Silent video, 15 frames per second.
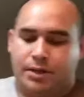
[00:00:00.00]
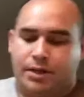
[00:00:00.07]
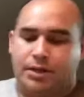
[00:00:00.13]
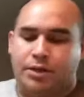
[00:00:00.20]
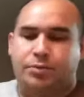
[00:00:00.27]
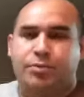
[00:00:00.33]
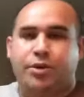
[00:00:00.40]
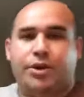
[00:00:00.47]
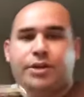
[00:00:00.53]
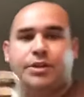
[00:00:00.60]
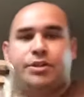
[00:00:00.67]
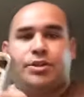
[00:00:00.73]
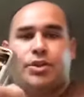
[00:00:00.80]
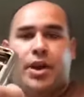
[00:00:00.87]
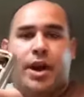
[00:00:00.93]
and you put it in
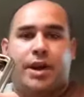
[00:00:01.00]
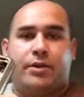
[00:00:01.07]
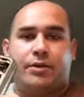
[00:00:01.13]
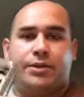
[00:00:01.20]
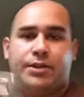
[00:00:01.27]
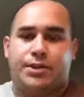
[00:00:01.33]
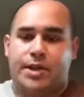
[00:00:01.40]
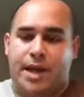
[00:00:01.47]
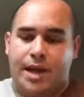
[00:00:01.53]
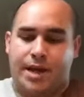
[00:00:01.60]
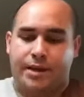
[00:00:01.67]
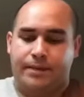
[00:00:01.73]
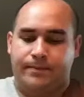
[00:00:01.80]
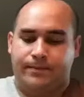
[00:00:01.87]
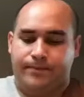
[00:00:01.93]
a track on the side.